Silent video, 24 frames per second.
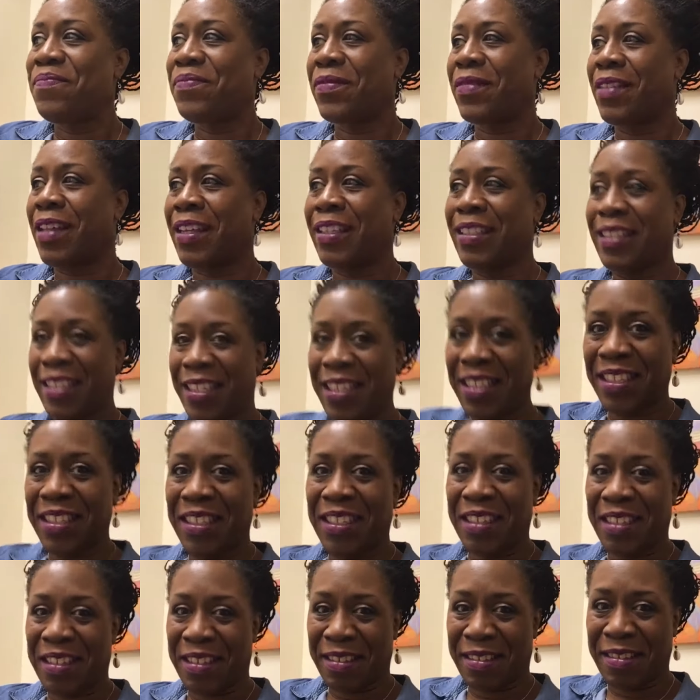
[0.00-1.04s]
like
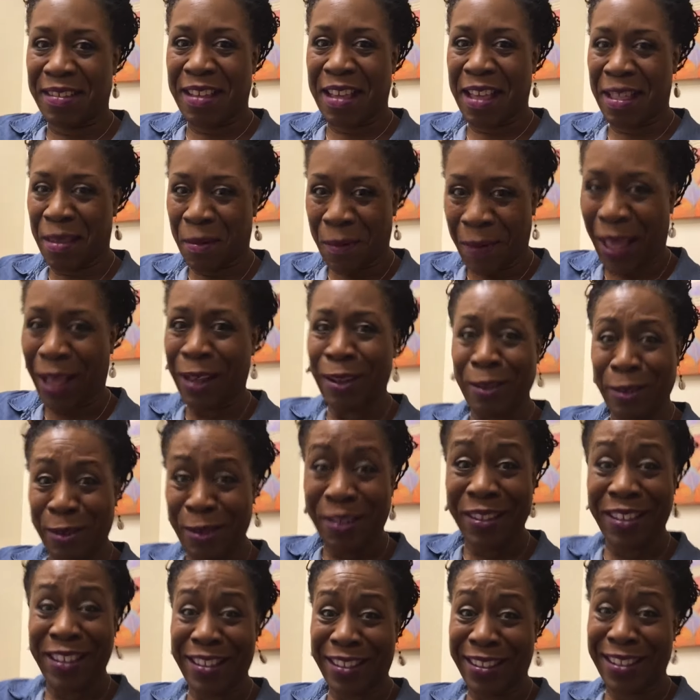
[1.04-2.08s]
teaching at the
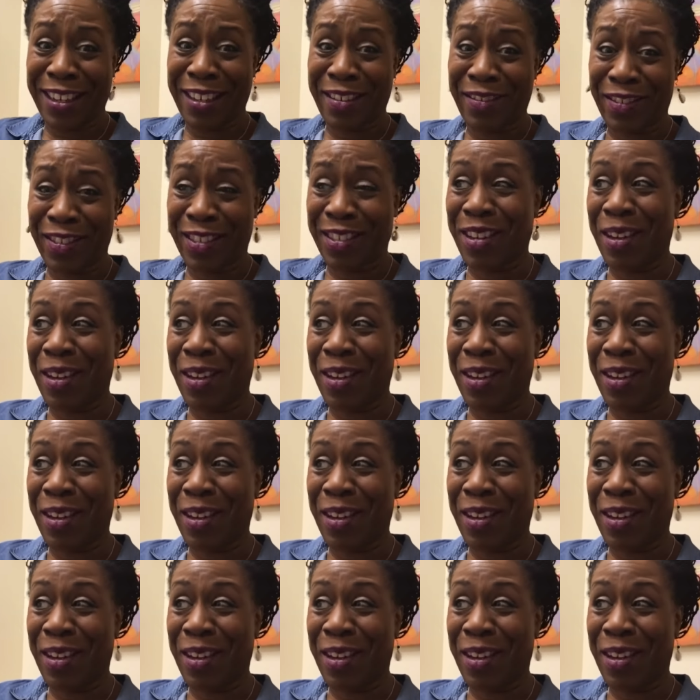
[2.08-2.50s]
baccalaureate level,